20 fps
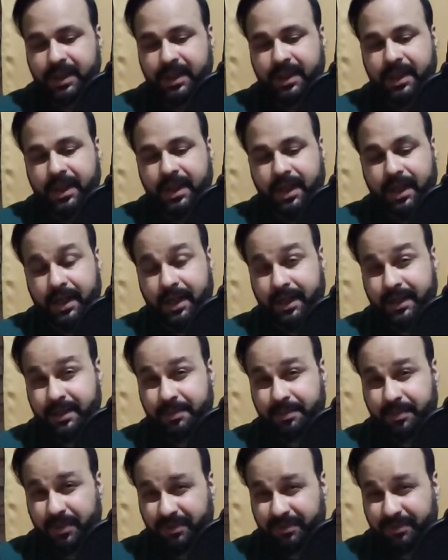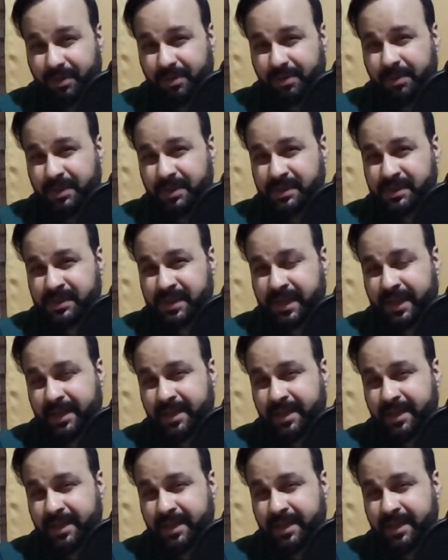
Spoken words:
In the performance side,